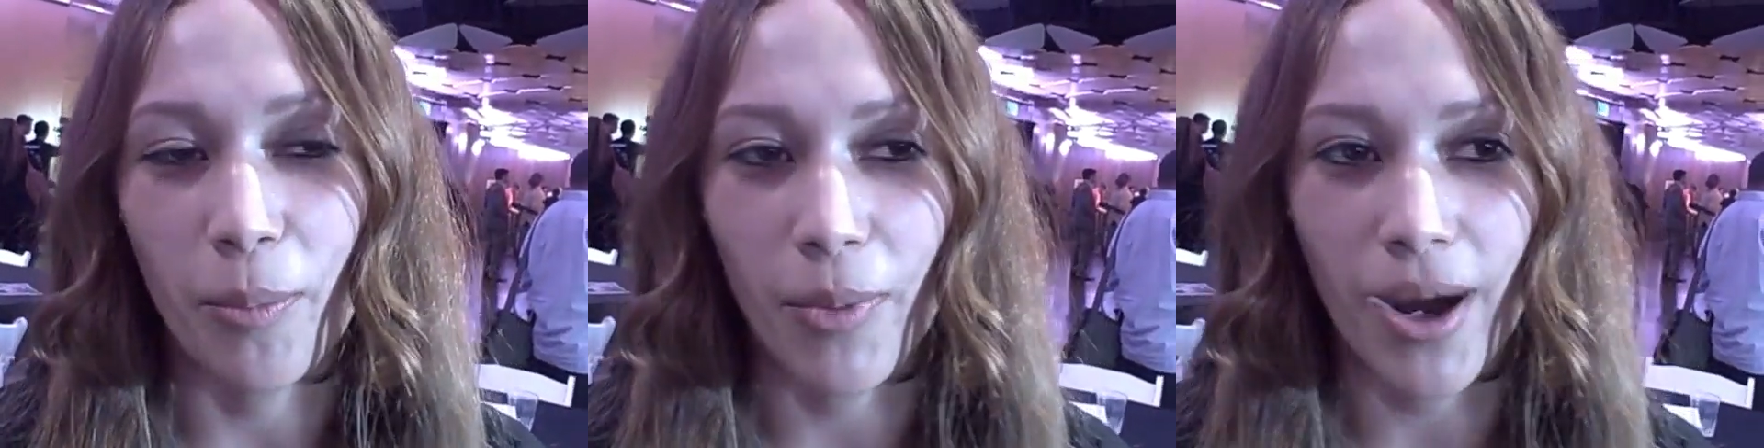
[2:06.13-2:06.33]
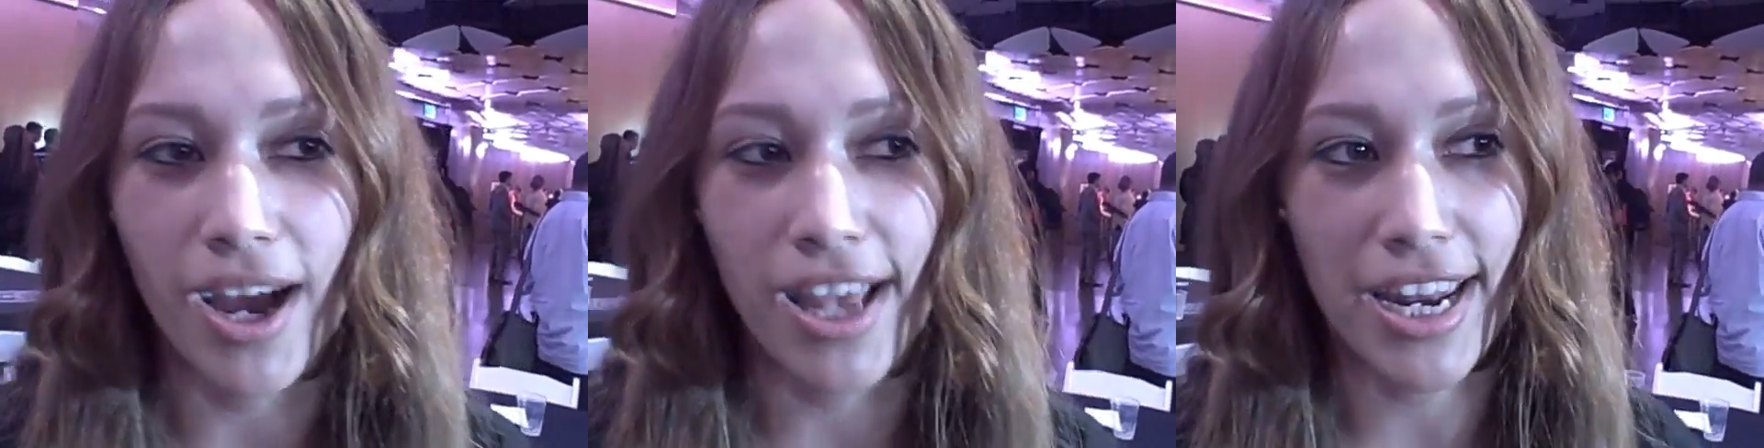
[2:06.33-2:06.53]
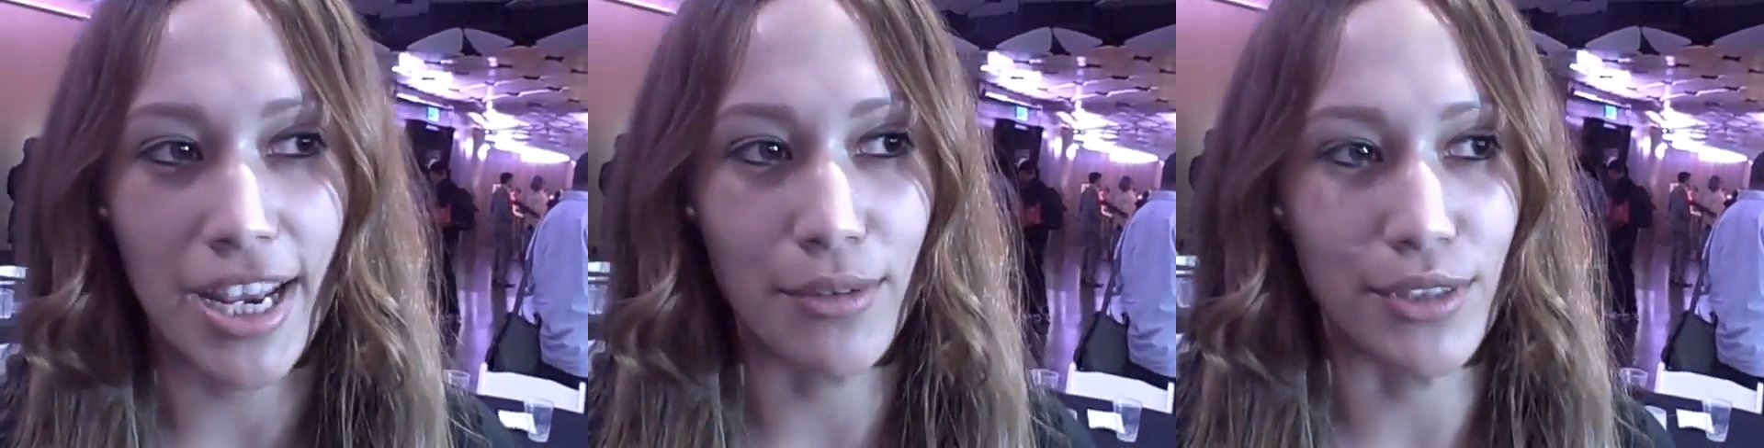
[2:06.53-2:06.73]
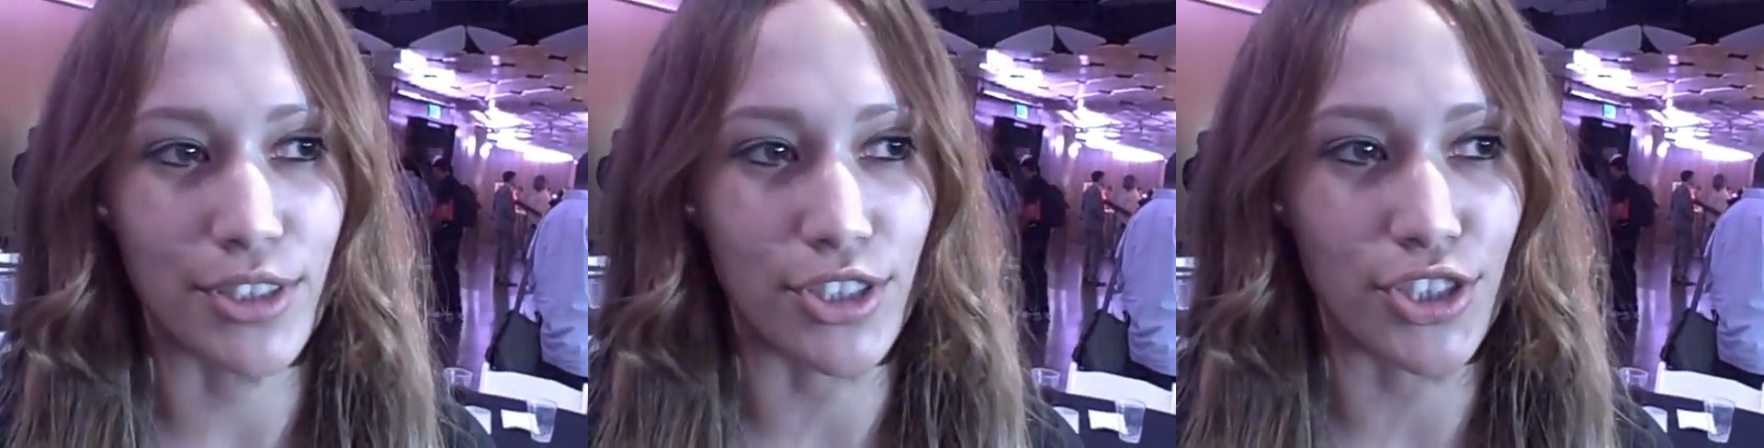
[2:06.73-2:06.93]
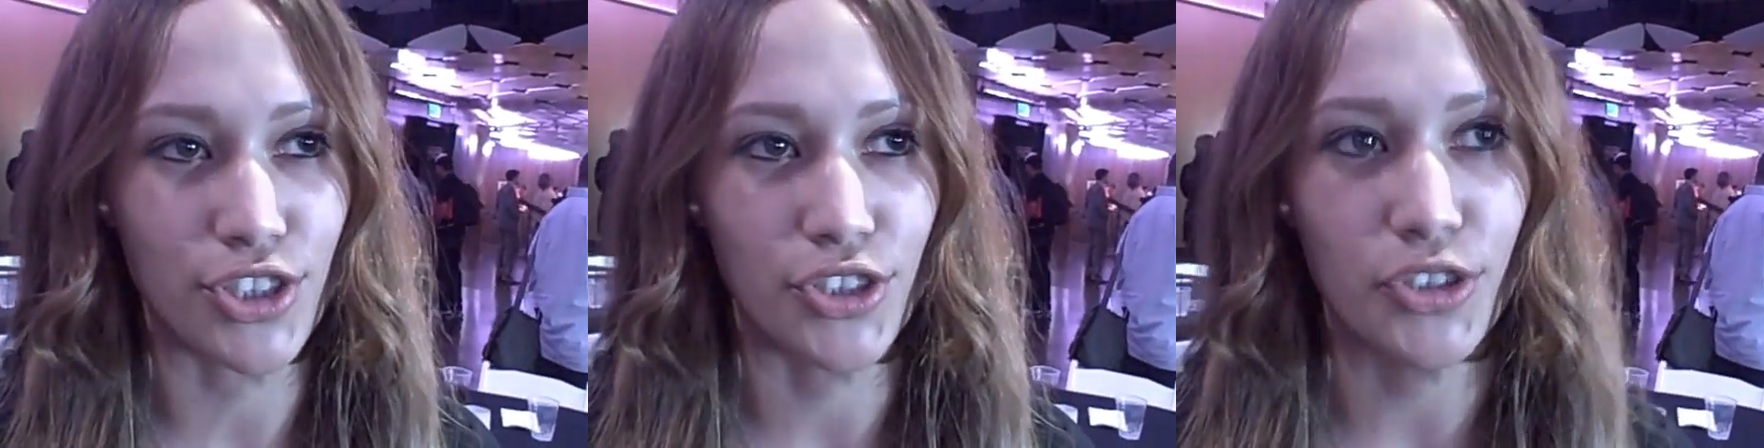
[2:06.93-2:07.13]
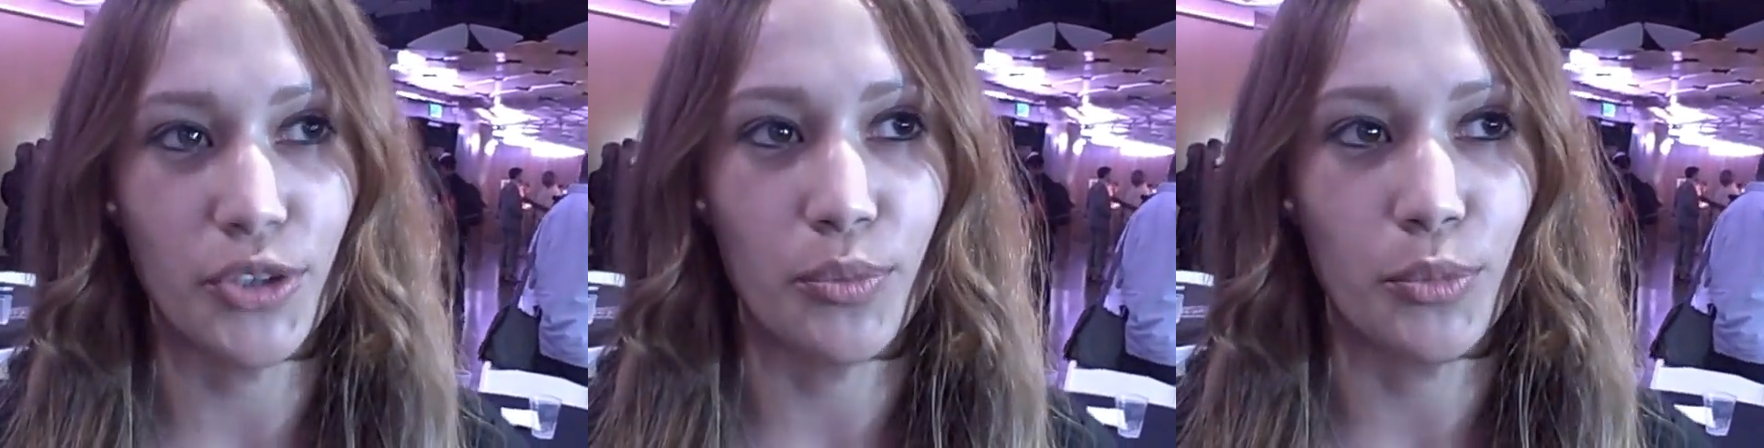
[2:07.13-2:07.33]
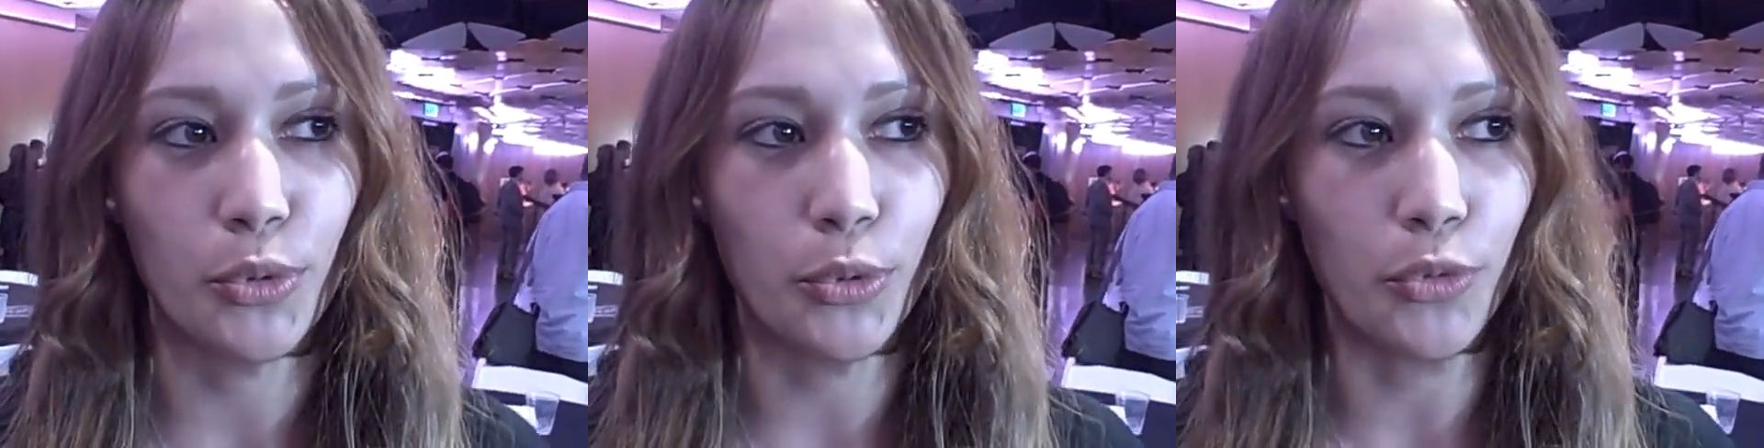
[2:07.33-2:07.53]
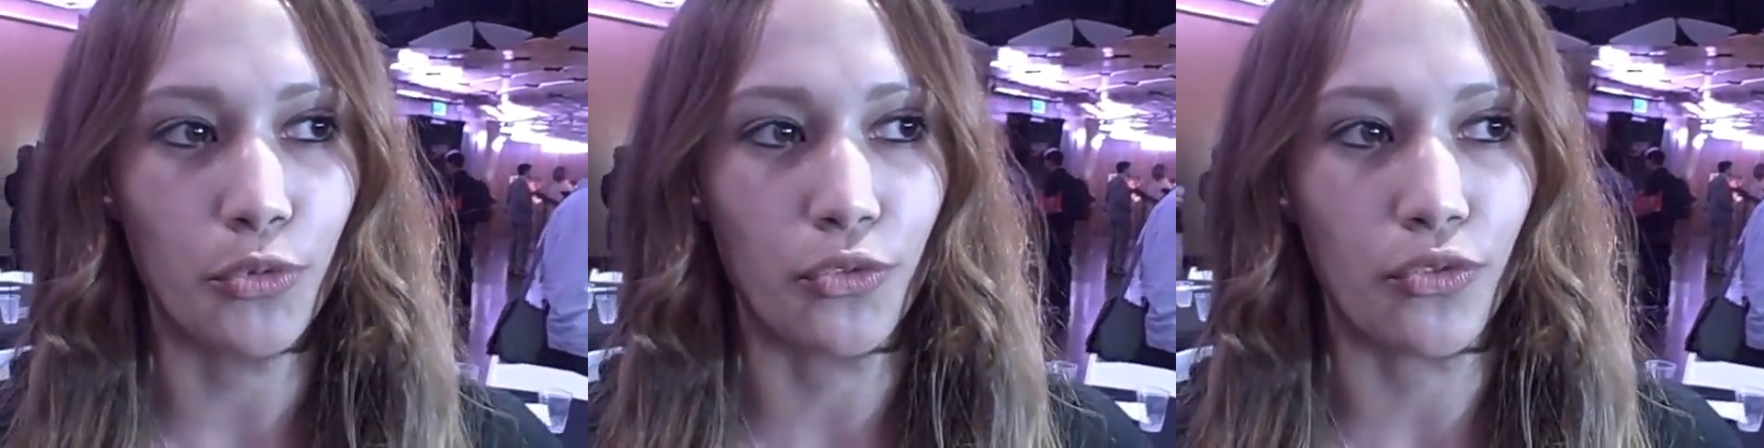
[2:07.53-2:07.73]
But it was a certain
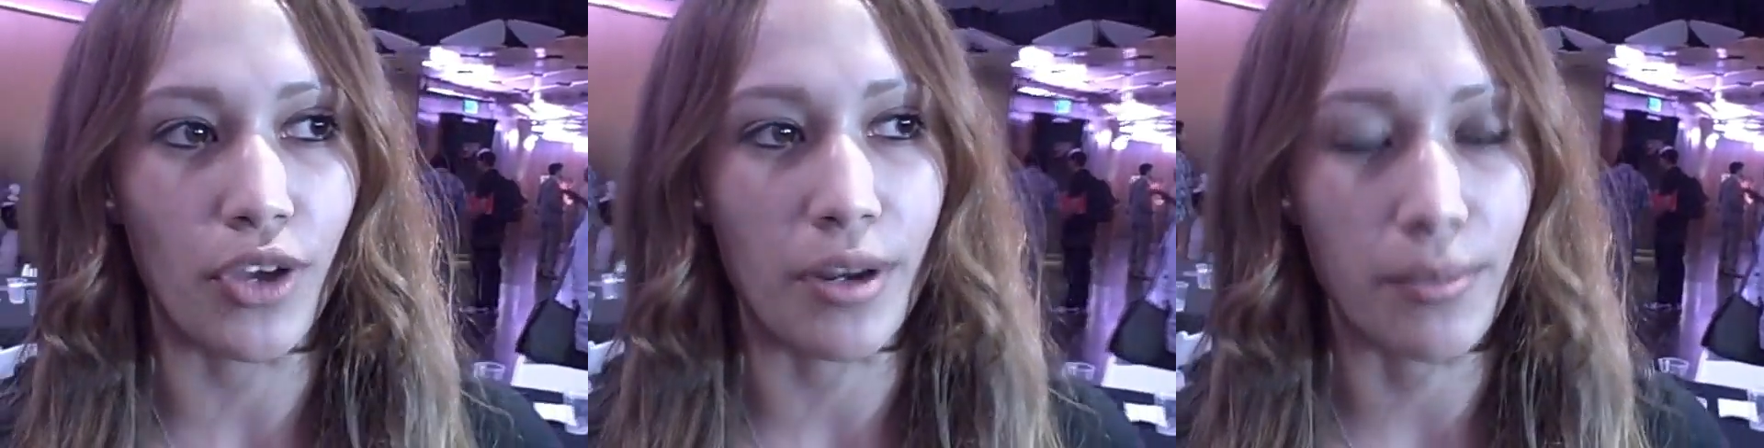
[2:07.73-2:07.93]
move